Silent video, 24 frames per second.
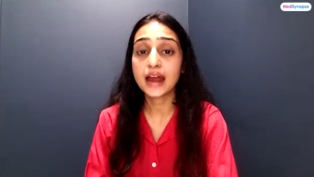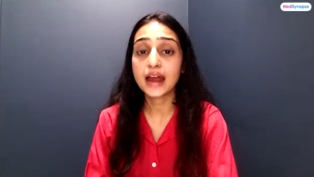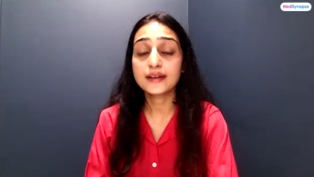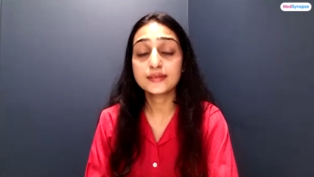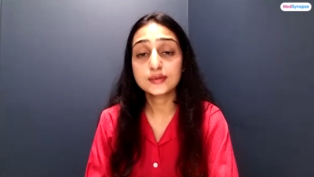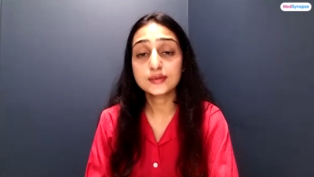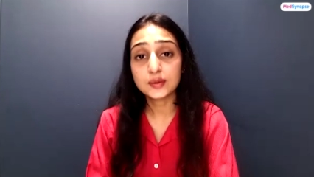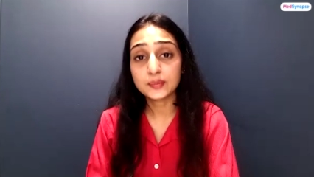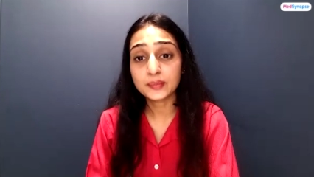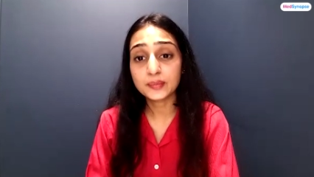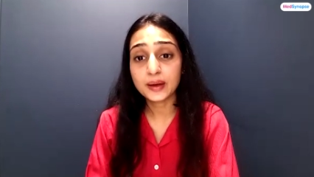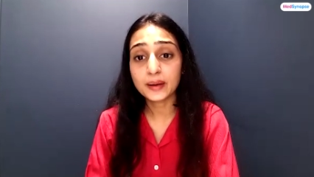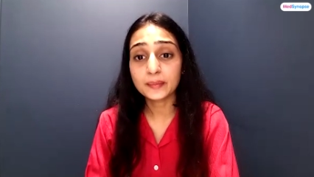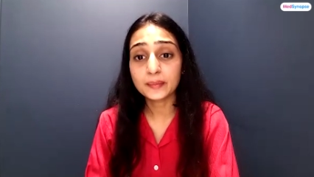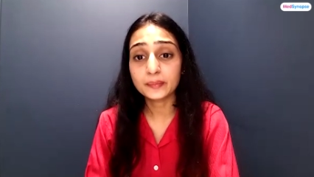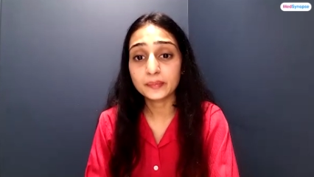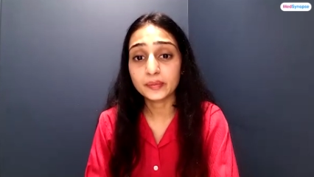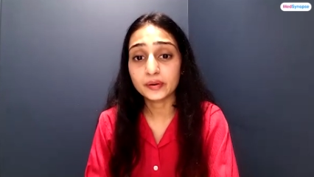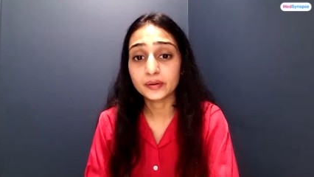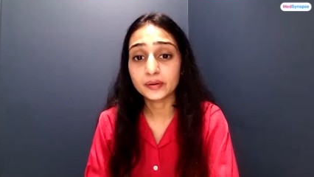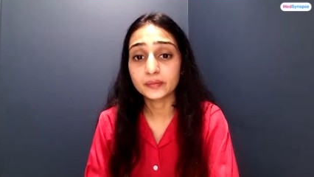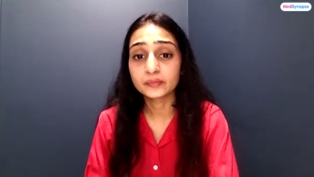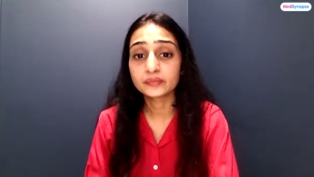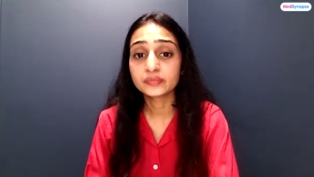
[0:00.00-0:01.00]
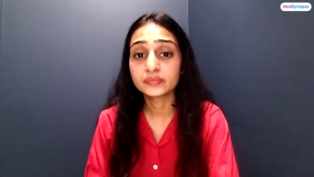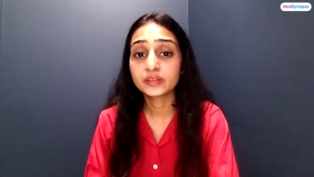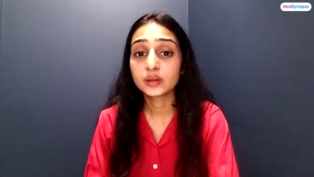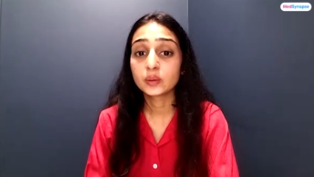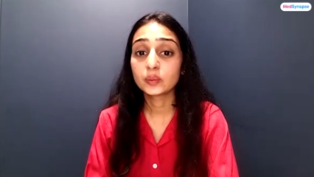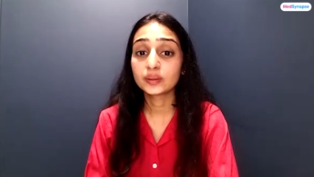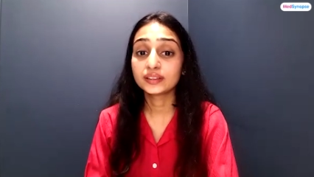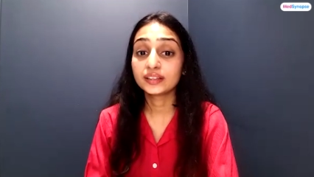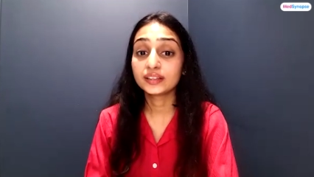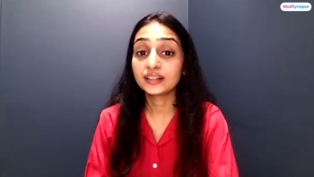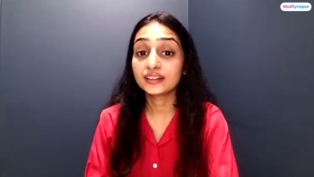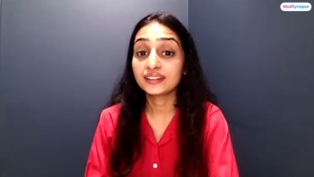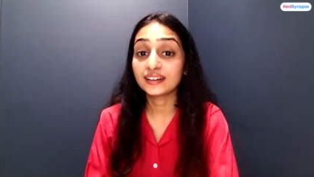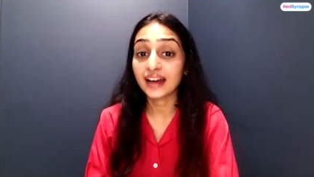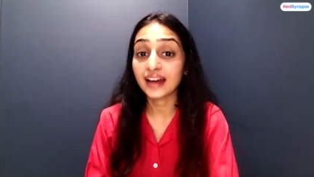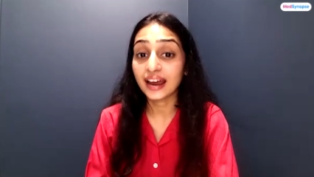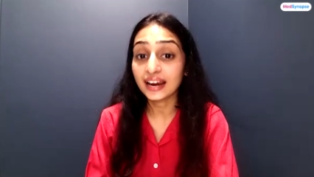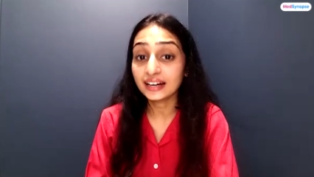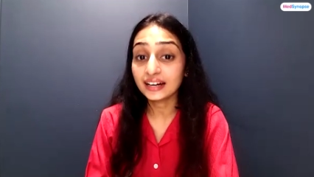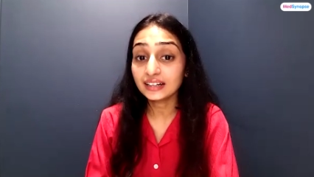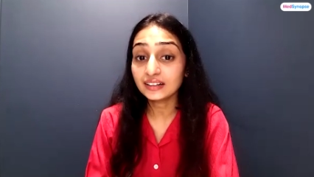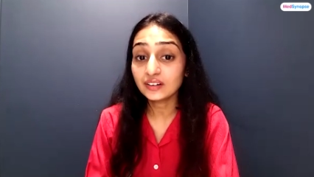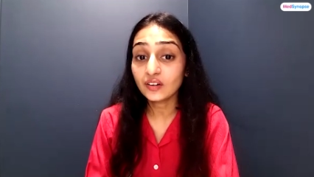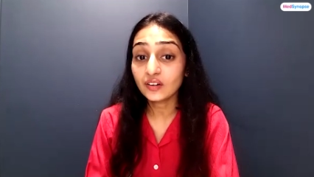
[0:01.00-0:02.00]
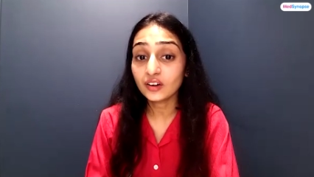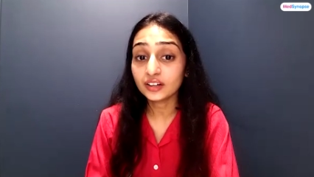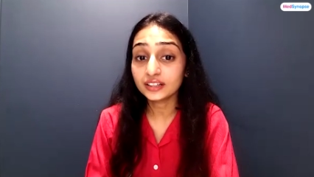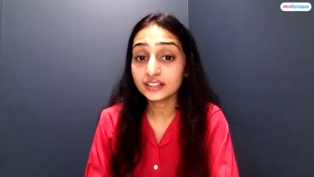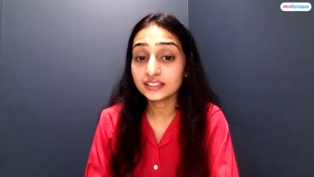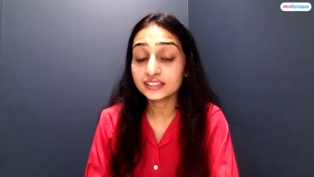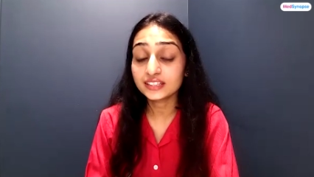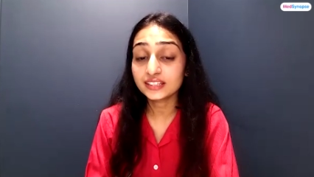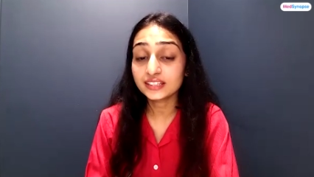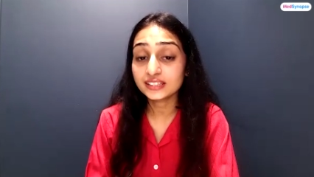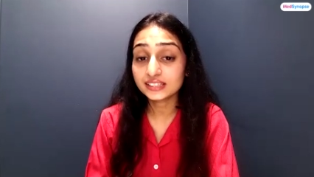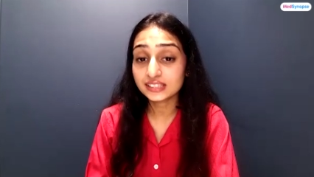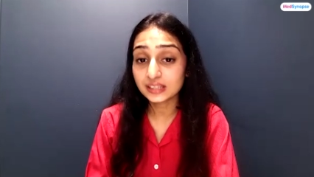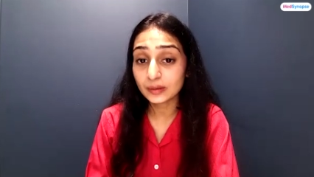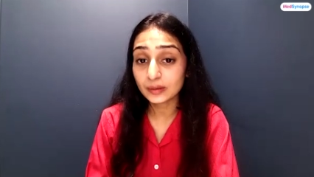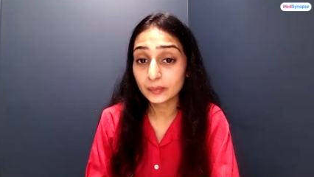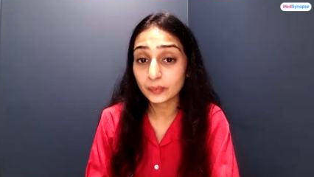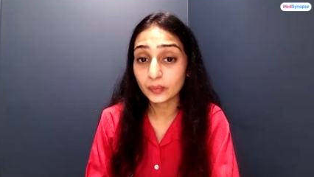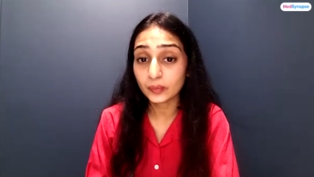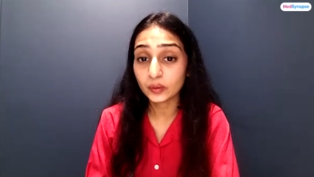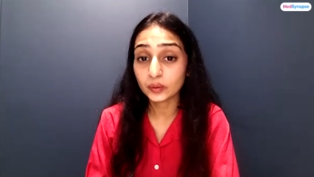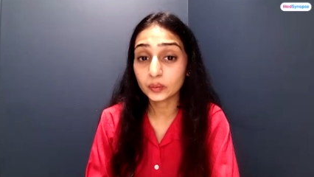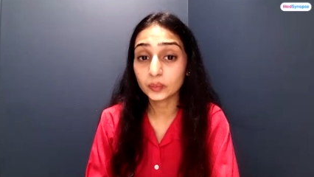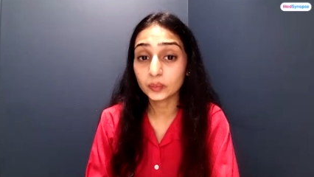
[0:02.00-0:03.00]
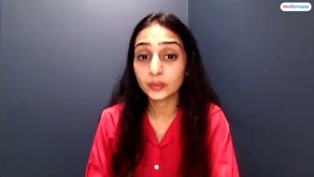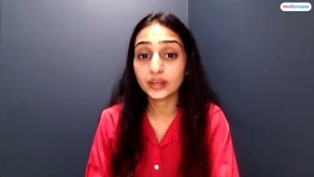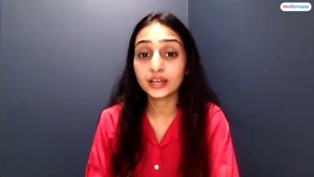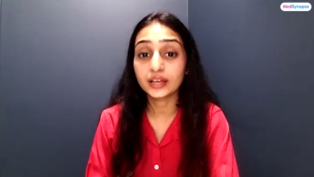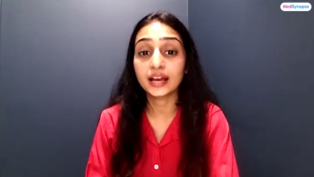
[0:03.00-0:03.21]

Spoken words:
And remember, with the right knowledge and support,